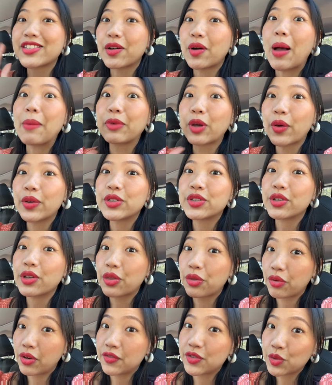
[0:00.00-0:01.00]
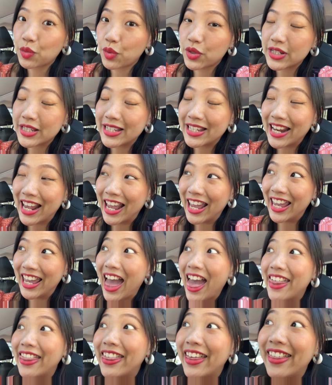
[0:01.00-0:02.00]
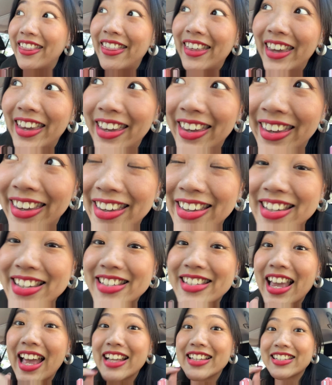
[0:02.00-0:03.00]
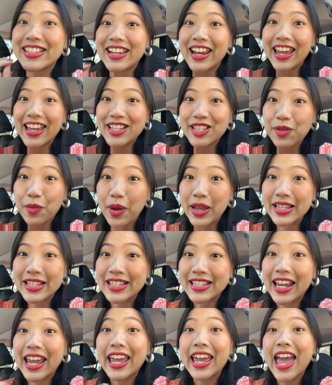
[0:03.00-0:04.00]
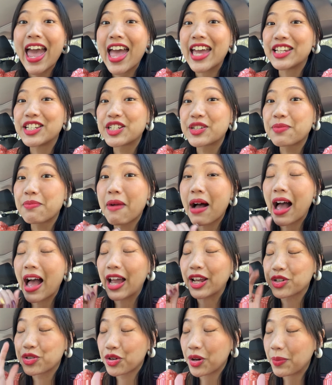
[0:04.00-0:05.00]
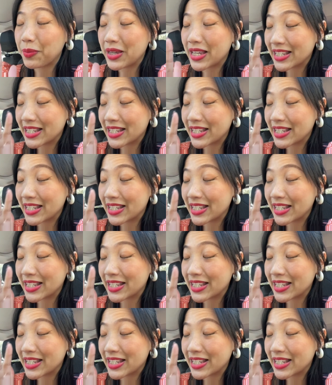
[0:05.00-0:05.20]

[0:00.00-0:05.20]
I'm going to the thrift stores today. The thing is, today is Wednesday and my trip is